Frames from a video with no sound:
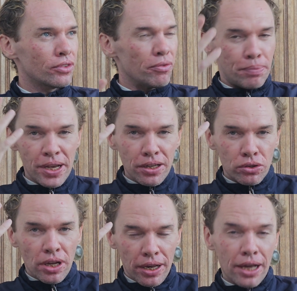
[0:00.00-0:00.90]
of
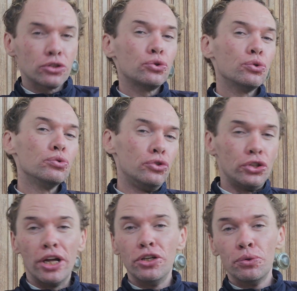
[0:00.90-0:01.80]
being an actual,
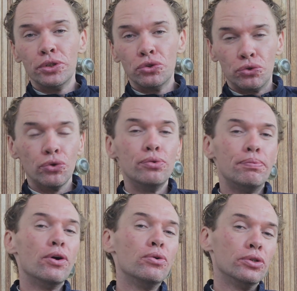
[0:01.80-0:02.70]
genuine, true
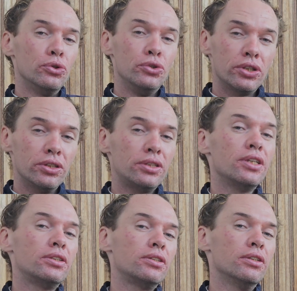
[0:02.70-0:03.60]
poet who's
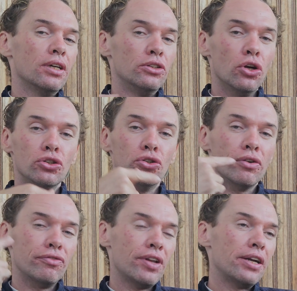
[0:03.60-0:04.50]
consistent and does
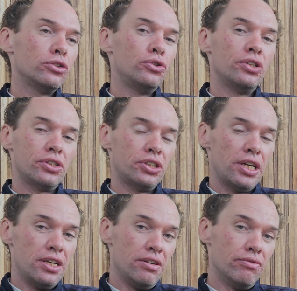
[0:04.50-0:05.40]
not flatter to
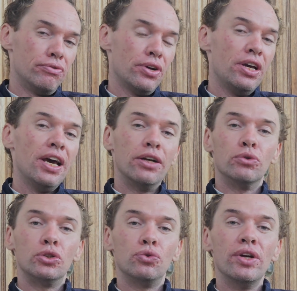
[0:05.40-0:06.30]
deceive. And
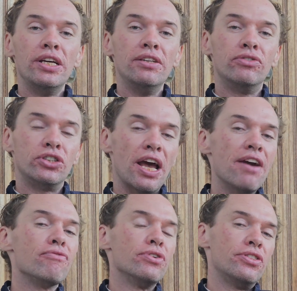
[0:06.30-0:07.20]
retrieves
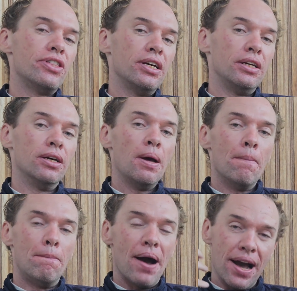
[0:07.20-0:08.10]
everything
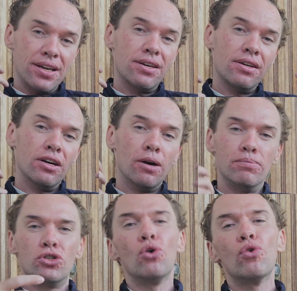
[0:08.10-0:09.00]
back,
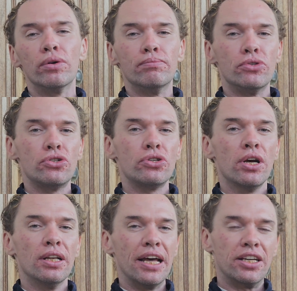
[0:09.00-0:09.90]
absorbs
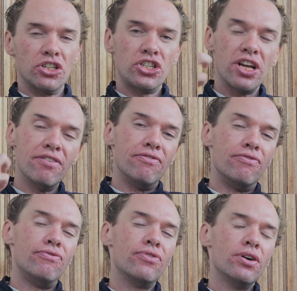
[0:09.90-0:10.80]
like a
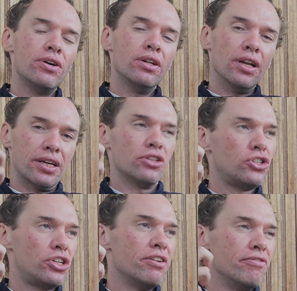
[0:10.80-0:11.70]
sieve, like
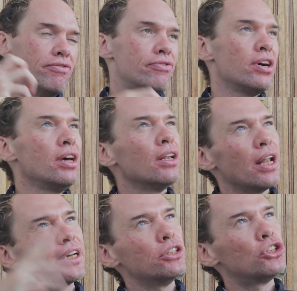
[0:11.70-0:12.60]

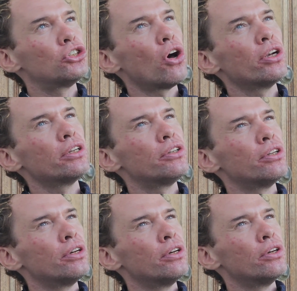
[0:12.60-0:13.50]
in sonnet,